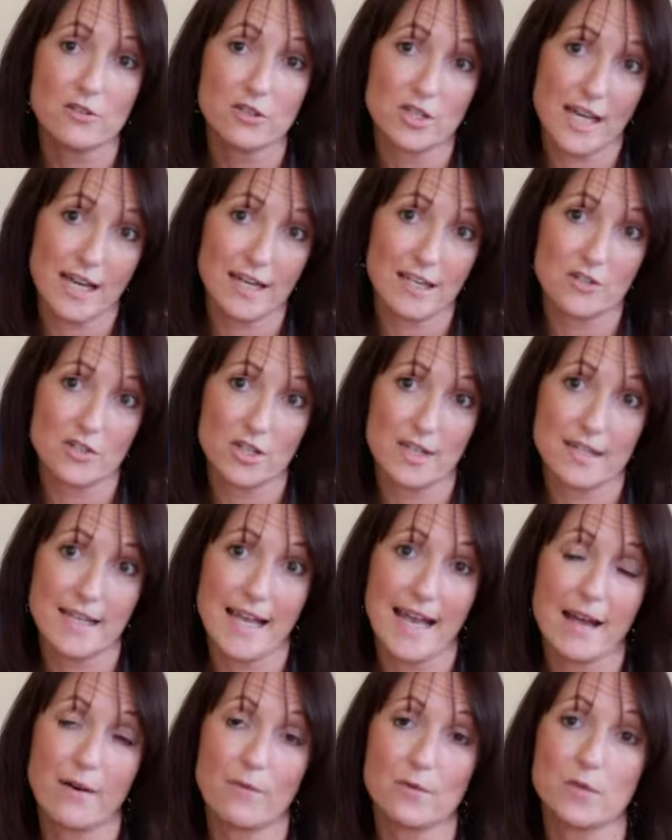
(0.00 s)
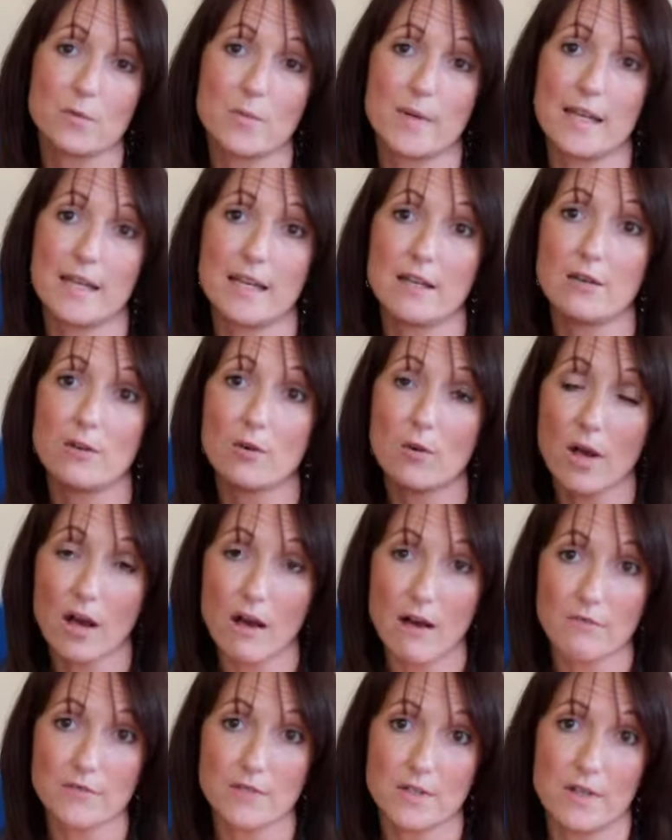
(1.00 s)
challenge is how do we look
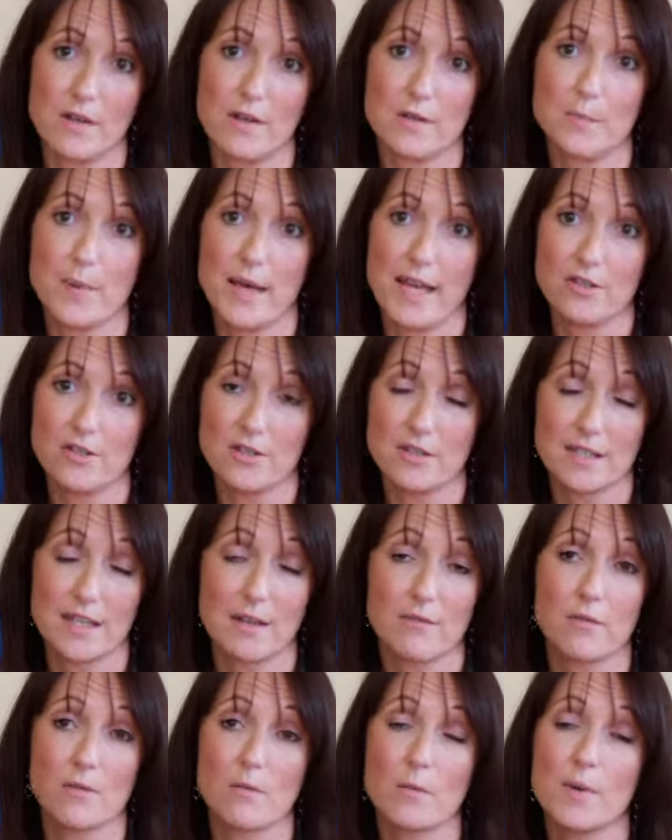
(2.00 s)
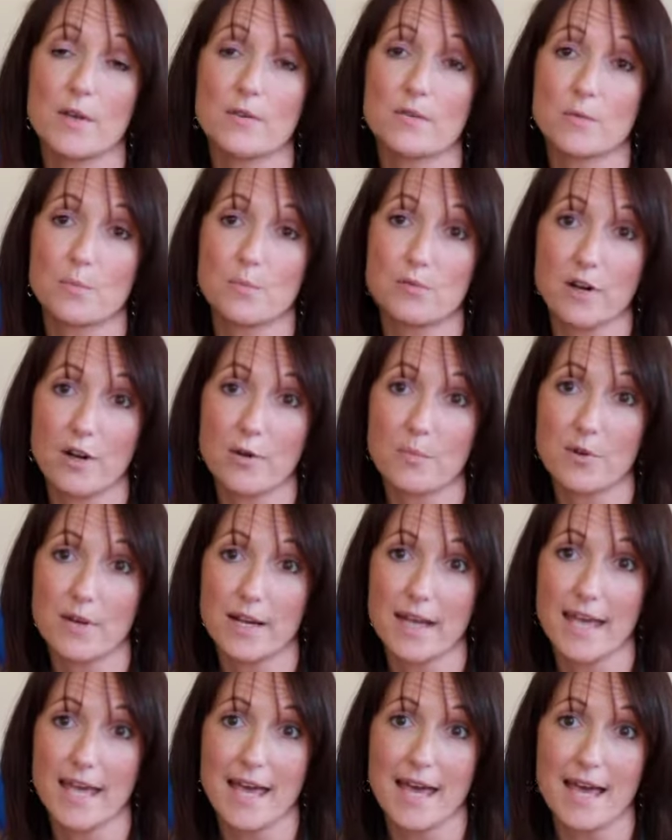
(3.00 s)
after those patients, give them the most
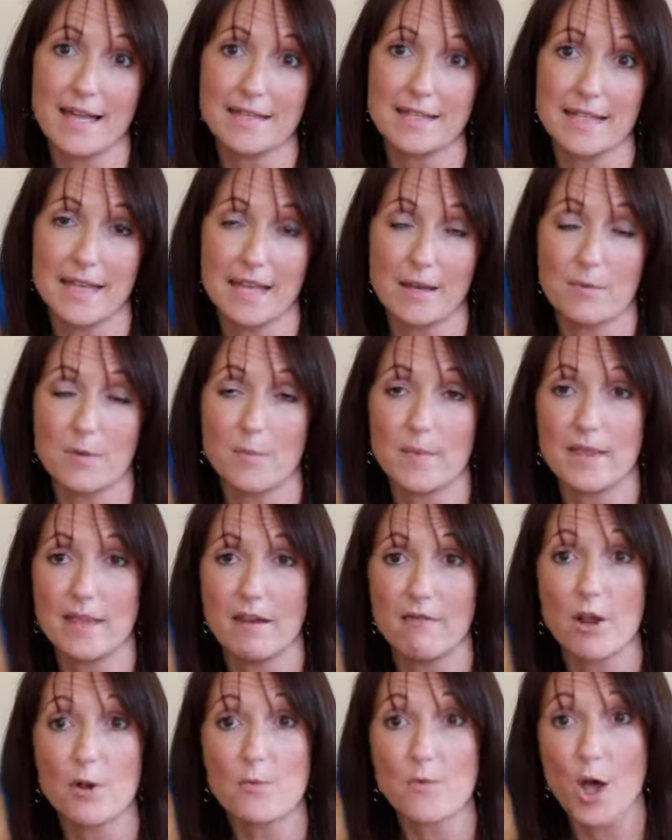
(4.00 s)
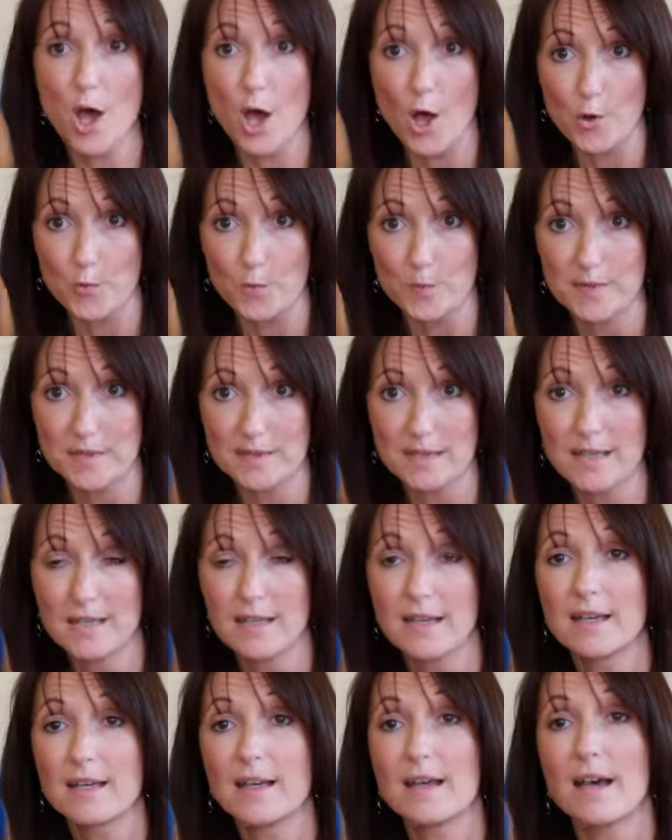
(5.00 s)
appropriate care to keep them in their own homes
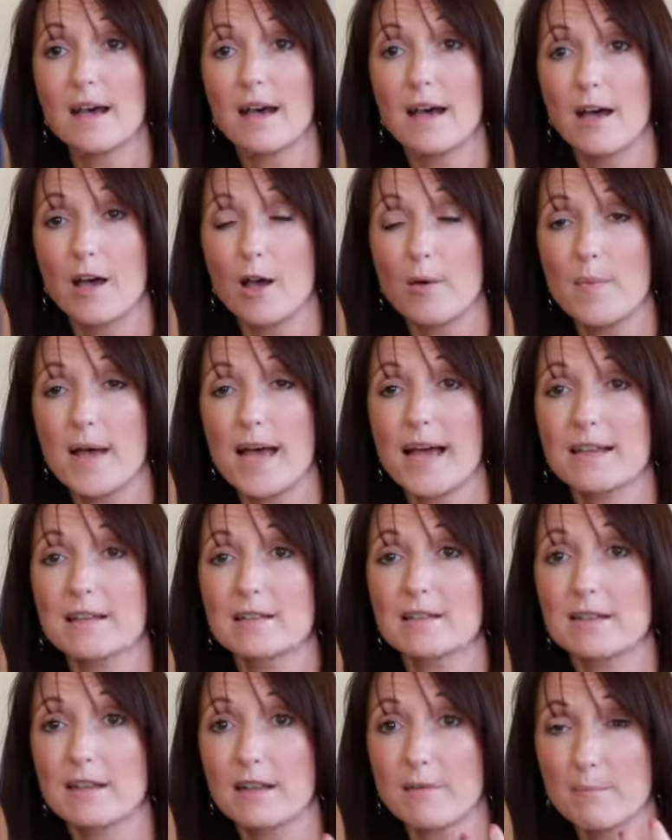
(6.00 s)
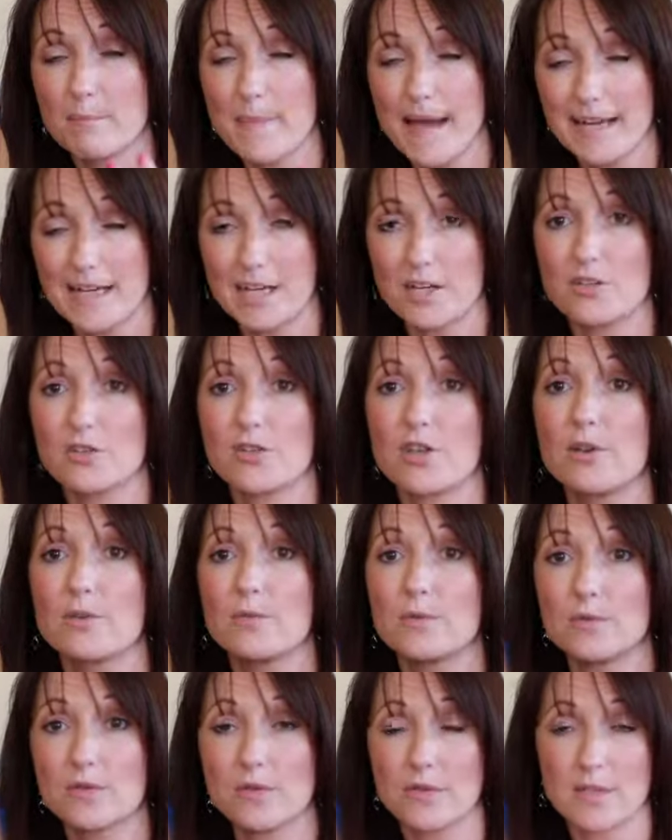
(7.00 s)
and manage
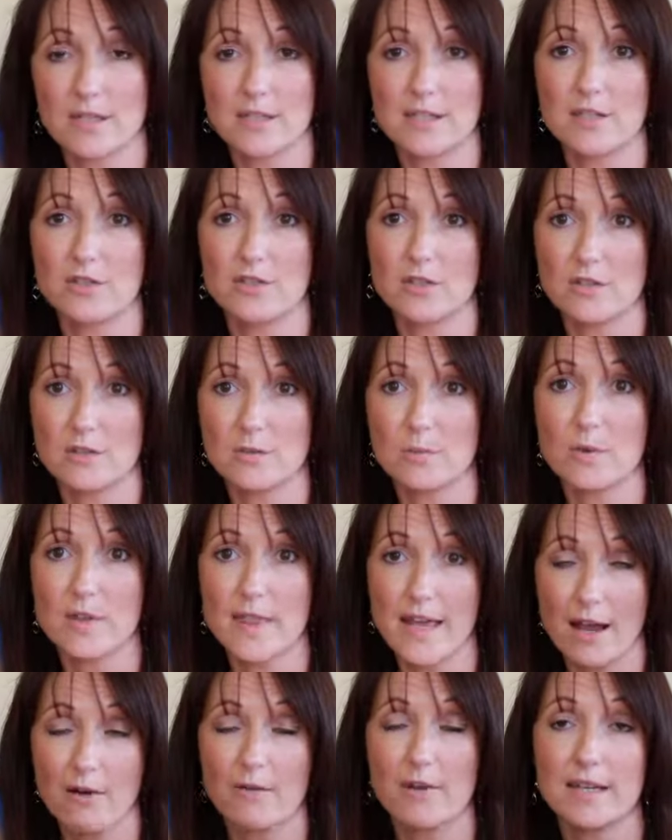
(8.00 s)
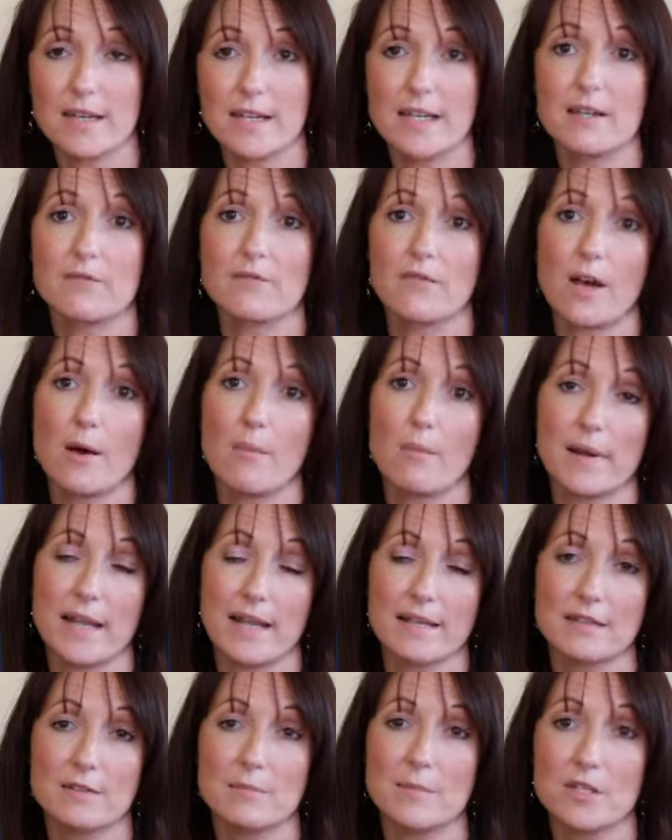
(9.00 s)
those conditions without a need for
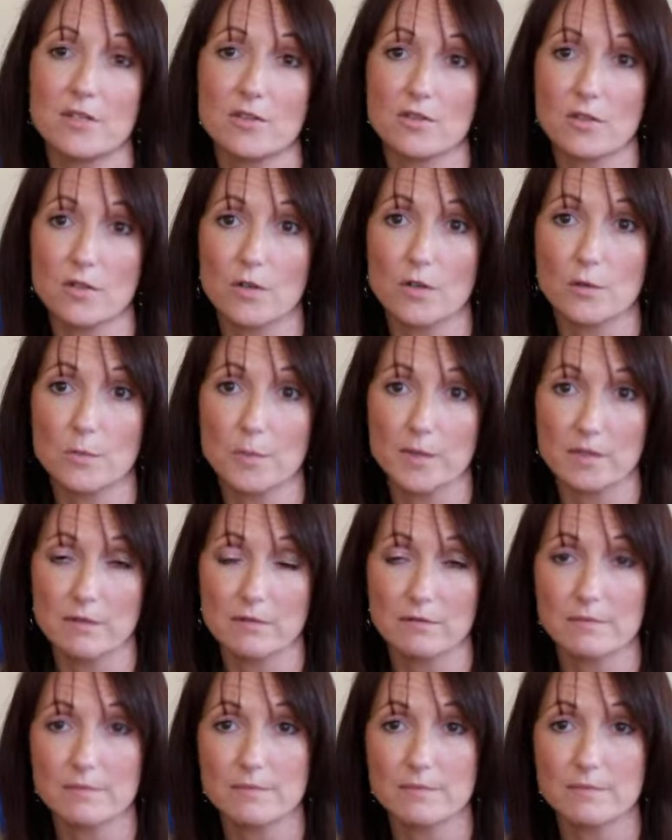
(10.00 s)
unplanned admissions to hospital.